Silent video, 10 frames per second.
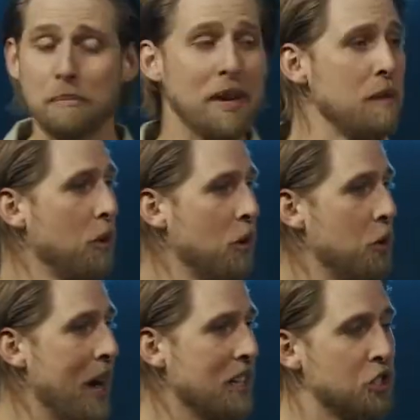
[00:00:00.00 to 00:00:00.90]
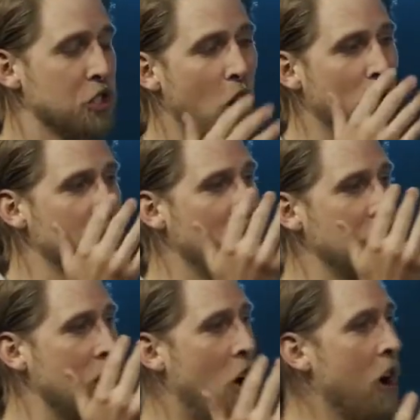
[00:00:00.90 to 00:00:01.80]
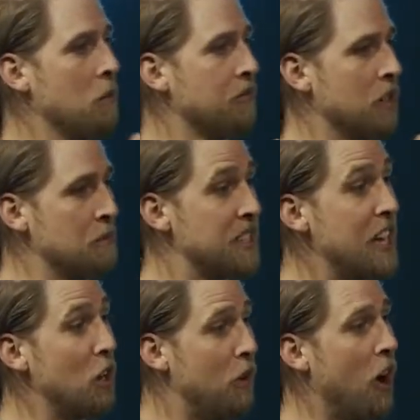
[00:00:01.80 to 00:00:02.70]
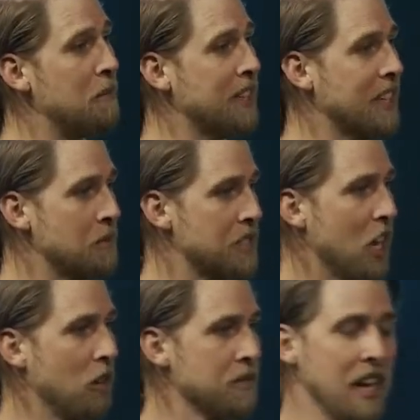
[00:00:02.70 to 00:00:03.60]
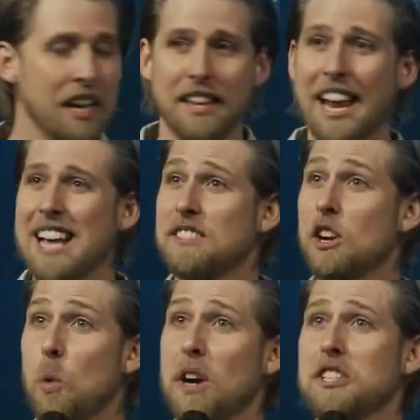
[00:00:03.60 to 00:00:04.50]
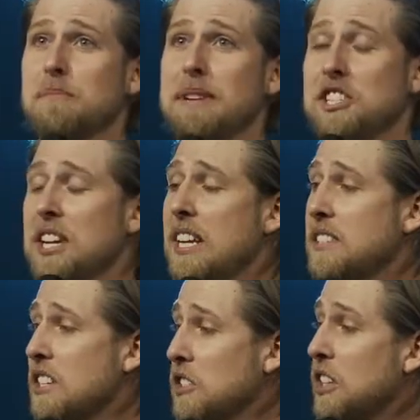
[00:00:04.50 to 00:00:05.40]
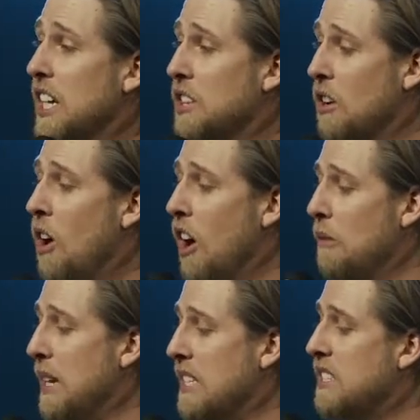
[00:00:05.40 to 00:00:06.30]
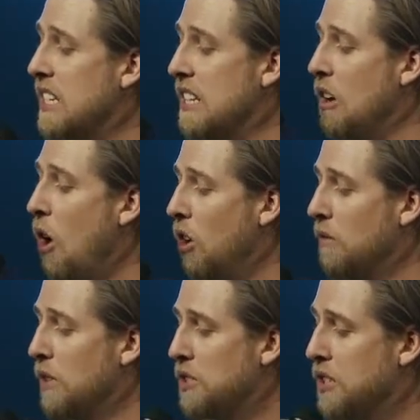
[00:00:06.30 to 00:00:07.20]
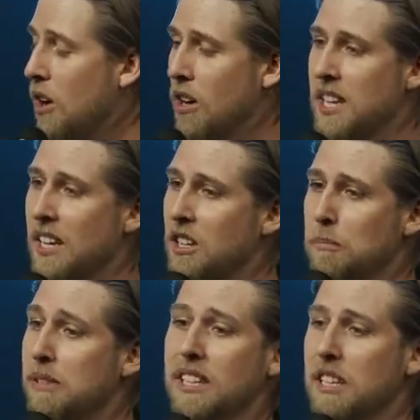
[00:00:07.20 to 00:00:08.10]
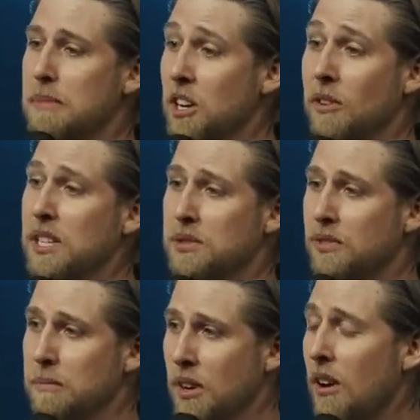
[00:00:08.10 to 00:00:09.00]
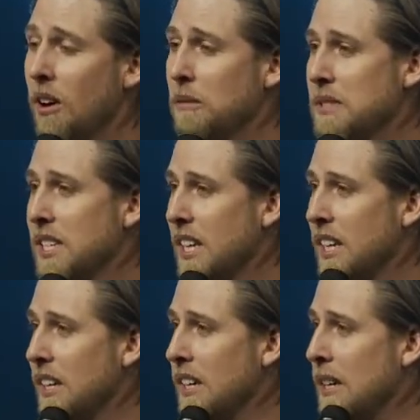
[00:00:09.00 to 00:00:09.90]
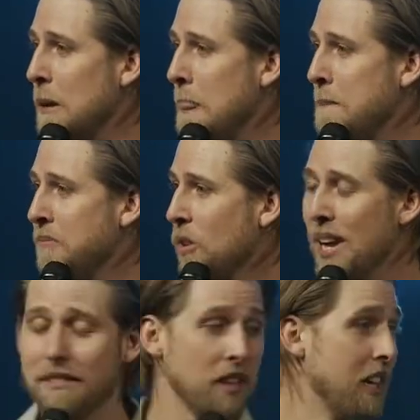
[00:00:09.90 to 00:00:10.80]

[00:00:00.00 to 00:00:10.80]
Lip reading: people who had scars on their arm from self-harming themselves, that as they're worshiping Jesus, look at their arm and see that all of the scars had completely been erased from their arms. We have